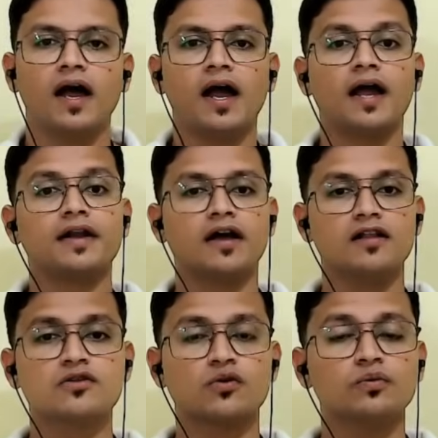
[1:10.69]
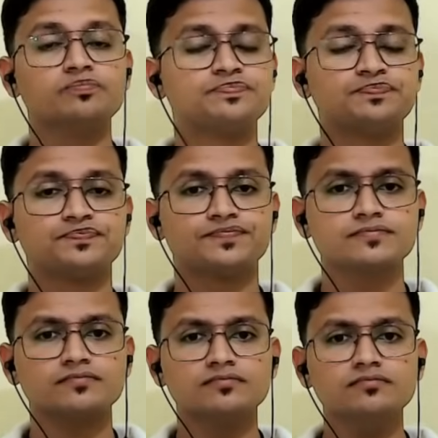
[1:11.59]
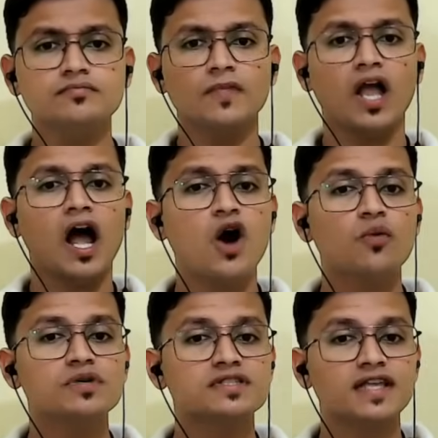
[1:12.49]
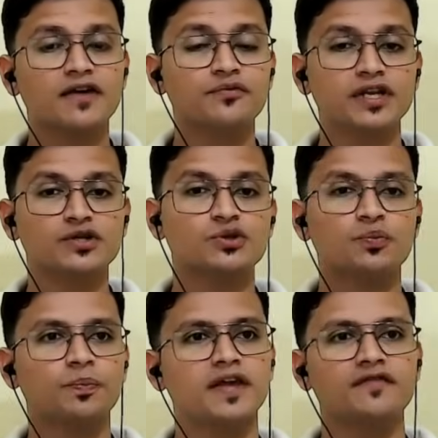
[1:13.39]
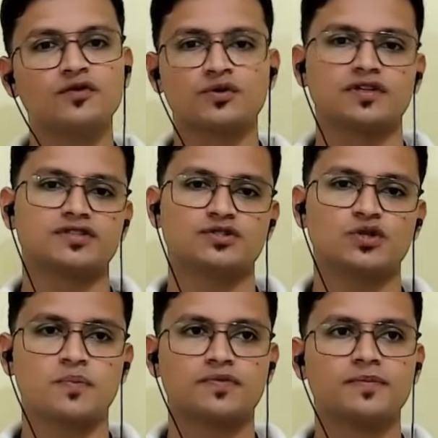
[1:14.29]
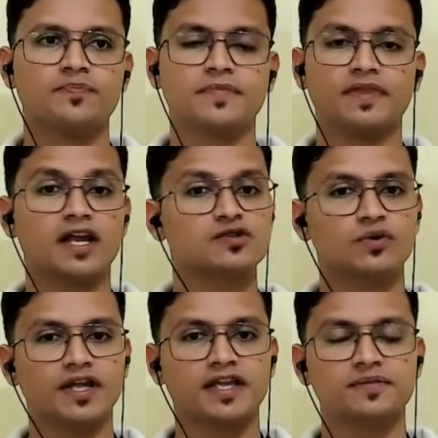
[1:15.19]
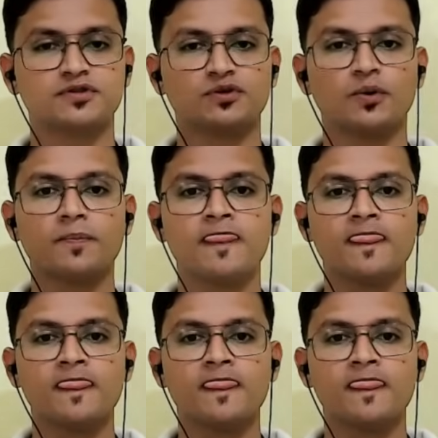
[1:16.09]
And also, how much they are willing to pay for such a job. That's what I came to know.